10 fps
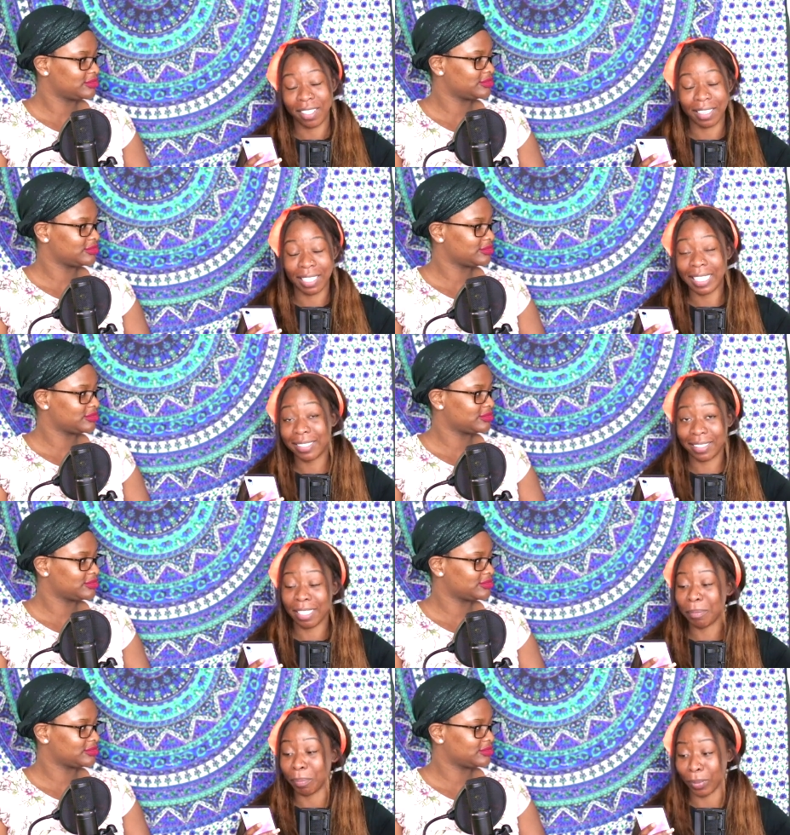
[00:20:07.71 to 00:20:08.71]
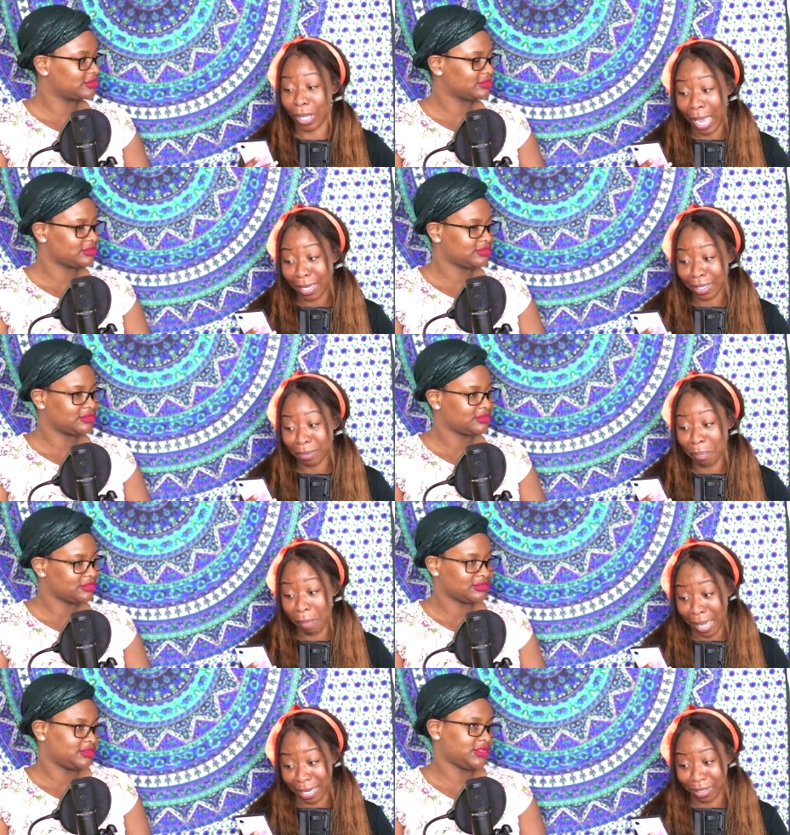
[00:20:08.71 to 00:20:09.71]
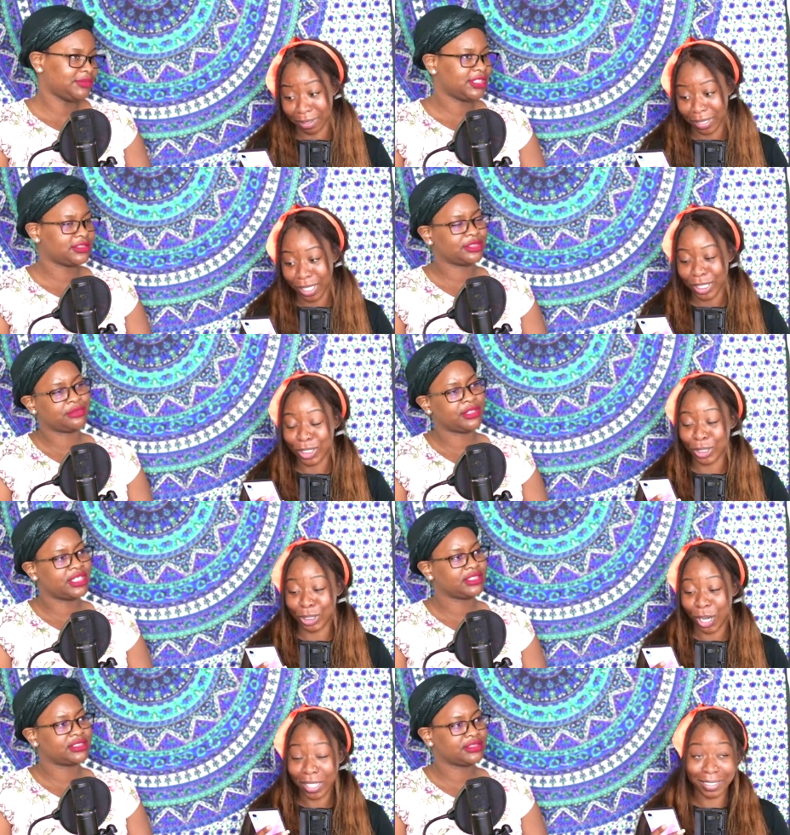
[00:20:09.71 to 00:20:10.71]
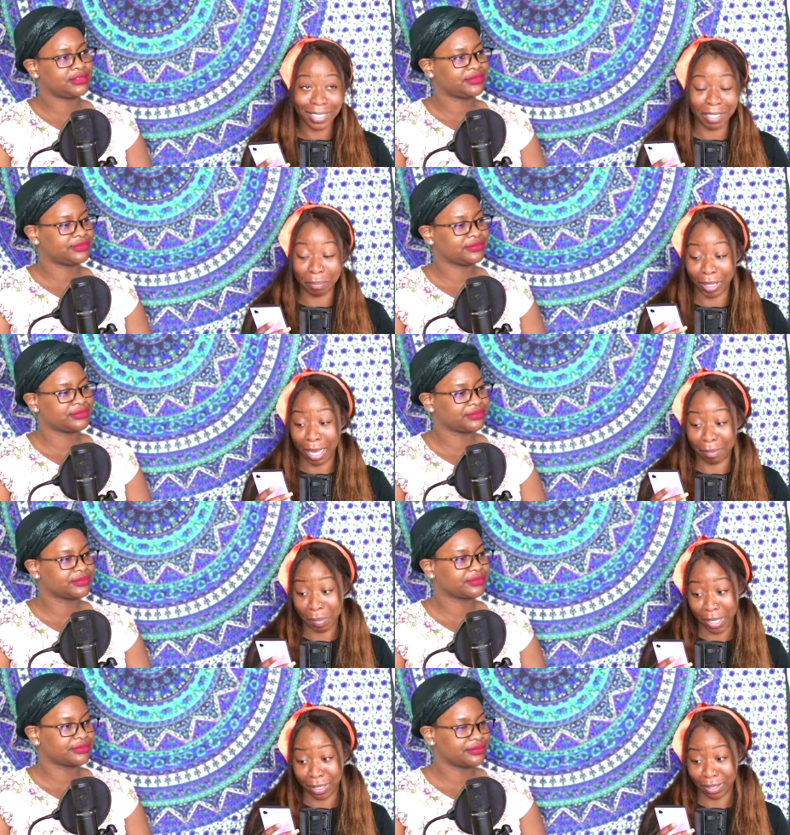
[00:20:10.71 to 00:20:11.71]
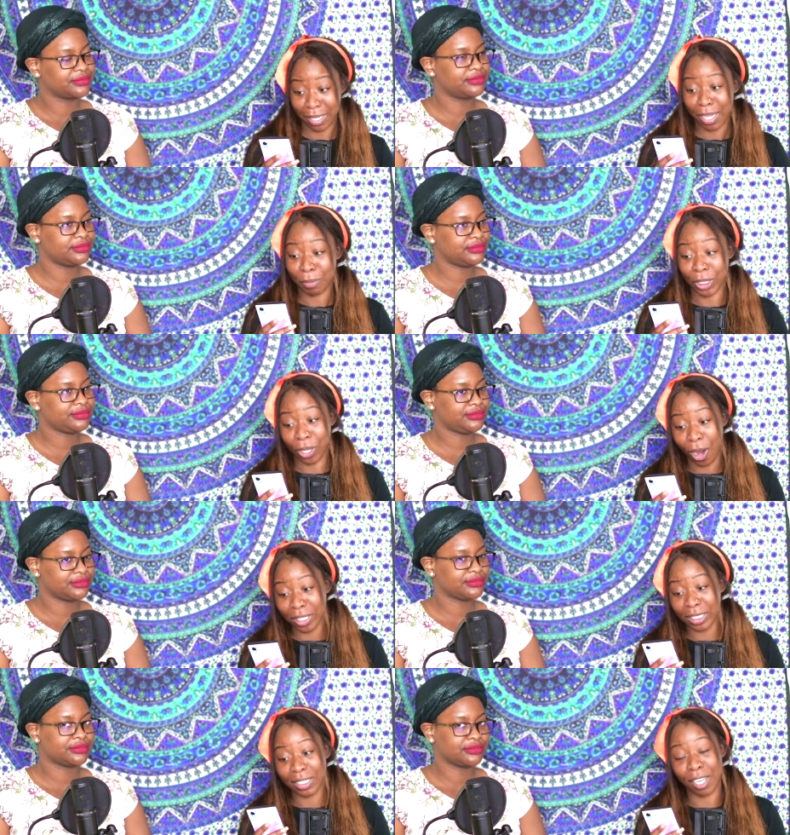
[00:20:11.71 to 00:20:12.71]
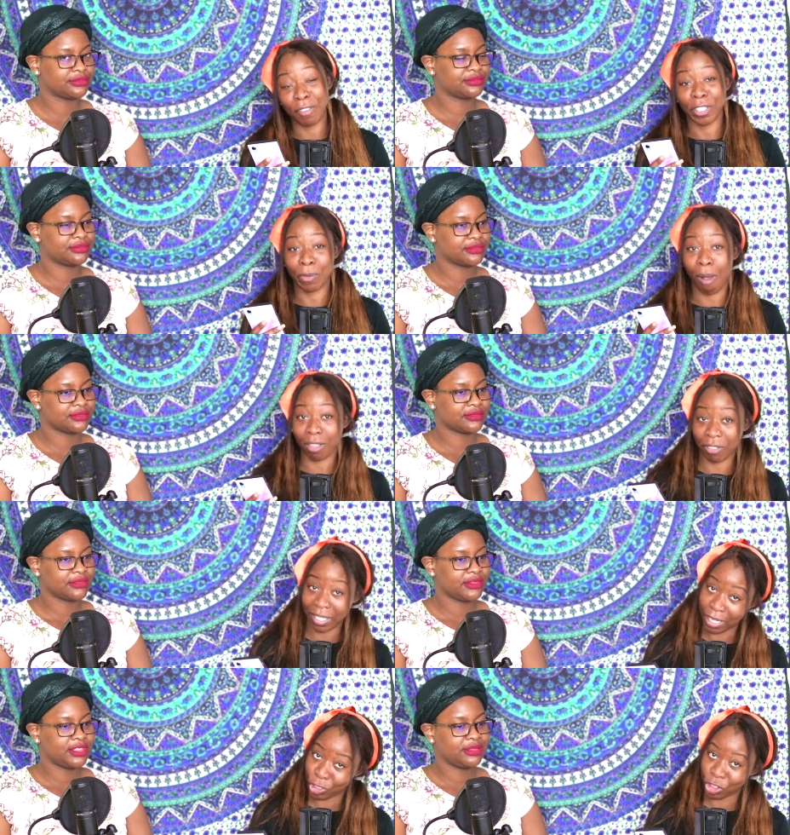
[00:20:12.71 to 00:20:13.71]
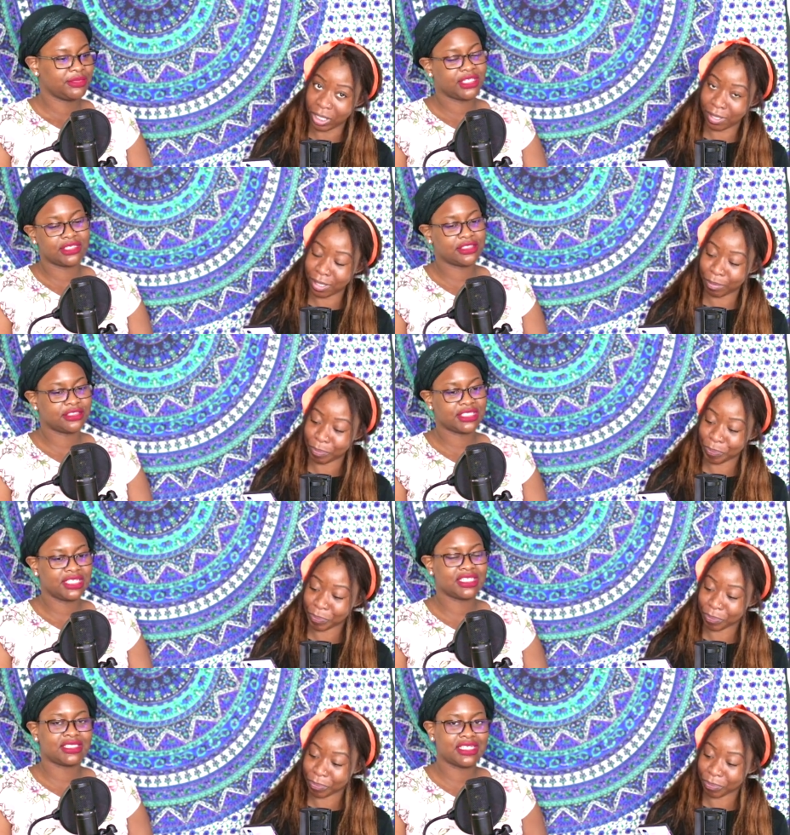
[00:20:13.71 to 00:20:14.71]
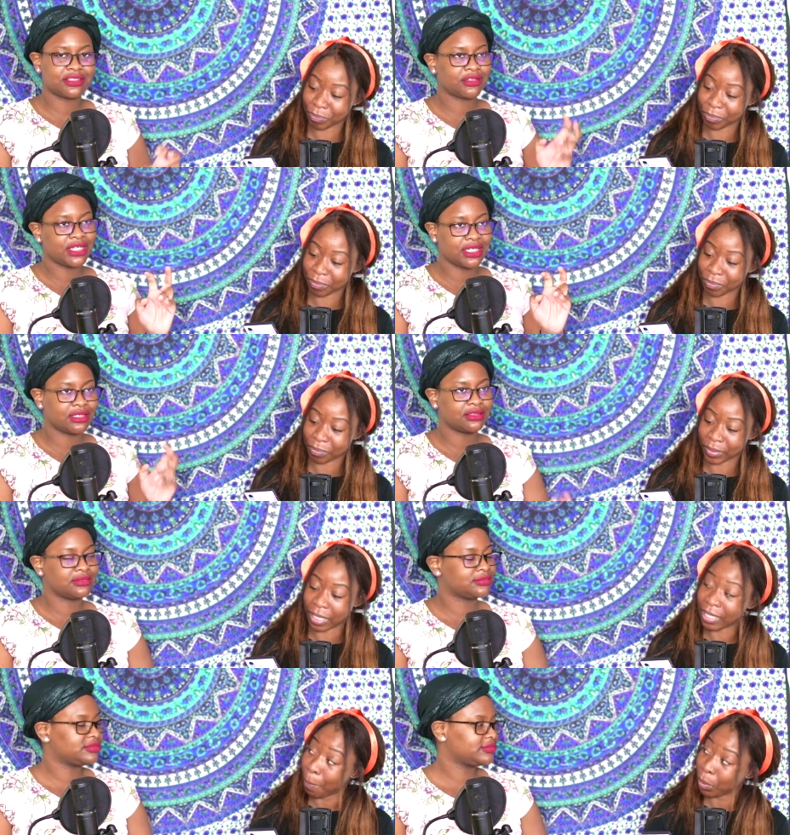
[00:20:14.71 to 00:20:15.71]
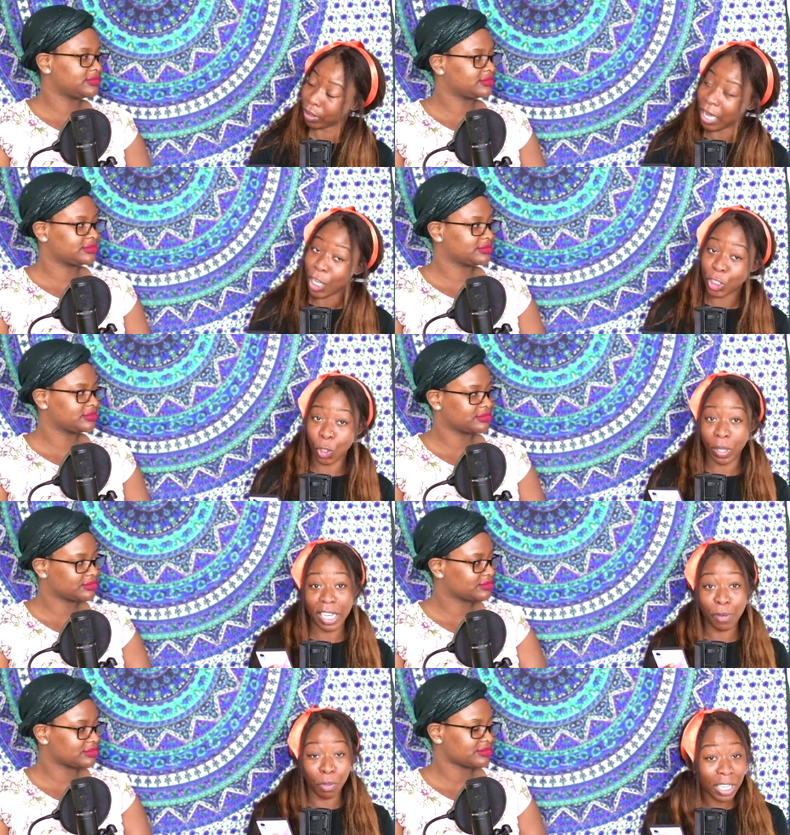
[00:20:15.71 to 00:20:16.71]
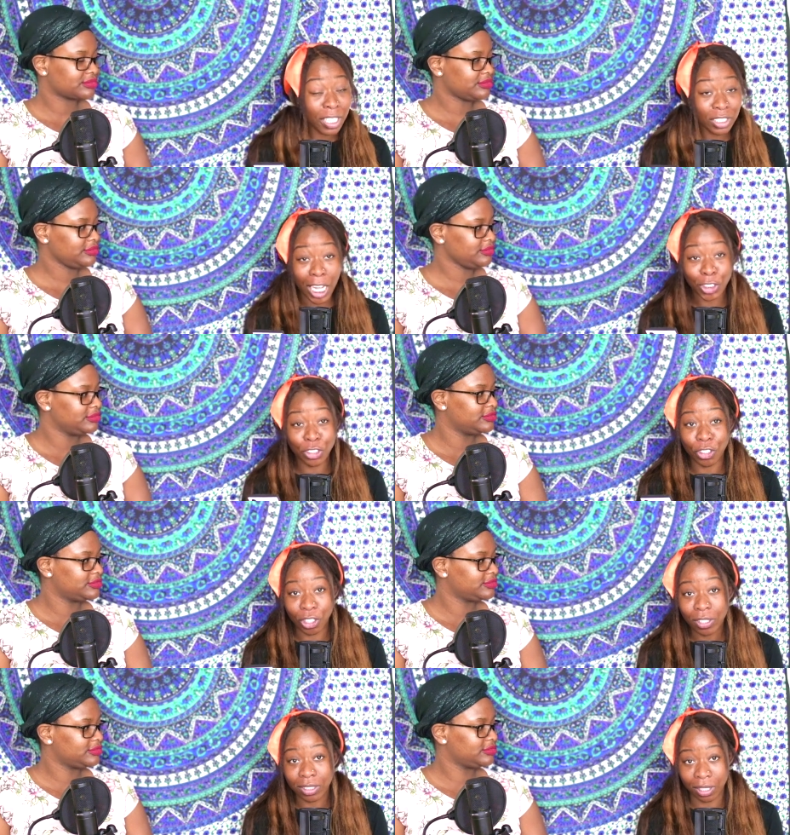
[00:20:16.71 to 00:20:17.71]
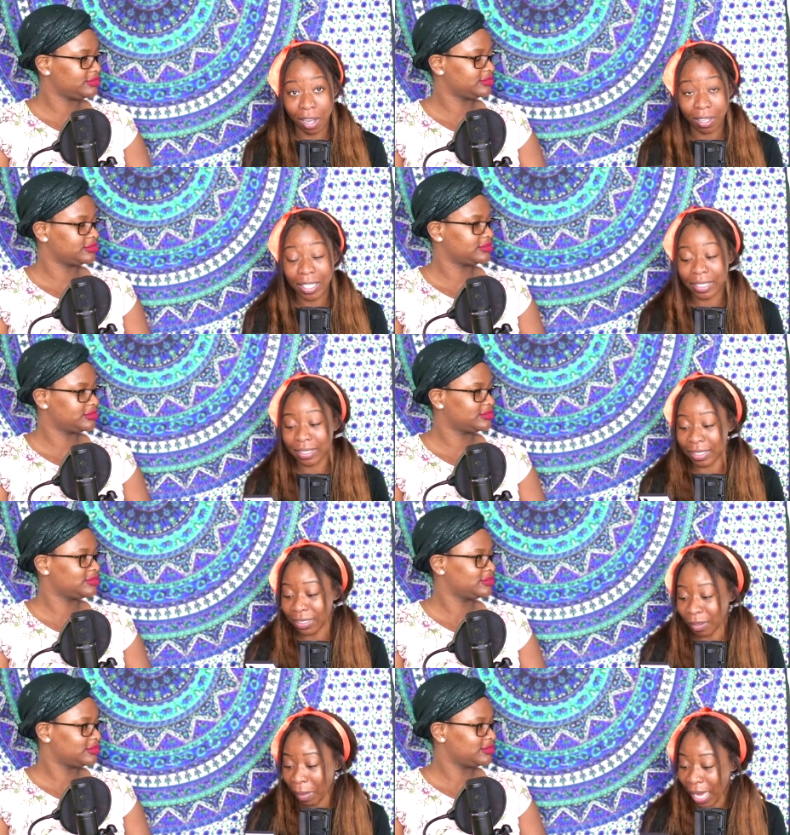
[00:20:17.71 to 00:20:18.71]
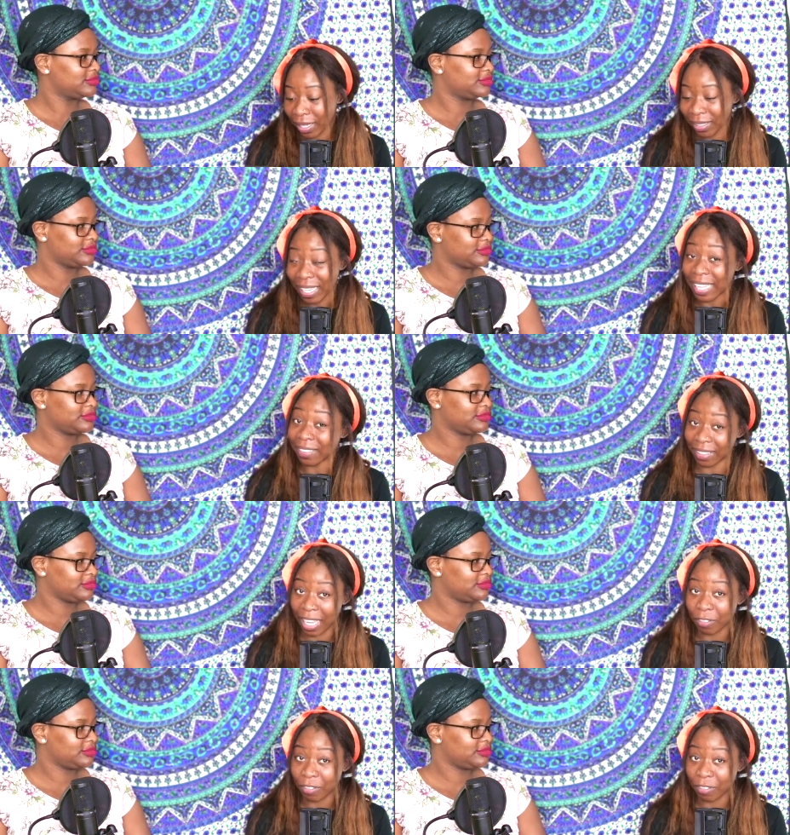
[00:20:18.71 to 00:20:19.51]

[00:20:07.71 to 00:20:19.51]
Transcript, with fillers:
Speaker 1: light skinned black men to dark skinned black men, mm-hmm. regardless of their qualifications.
Speaker 2: Because they're seen as less threatening.
Speaker 1: Yep. So it is not just the looks, y'all. It is systematic and mm-hmm. life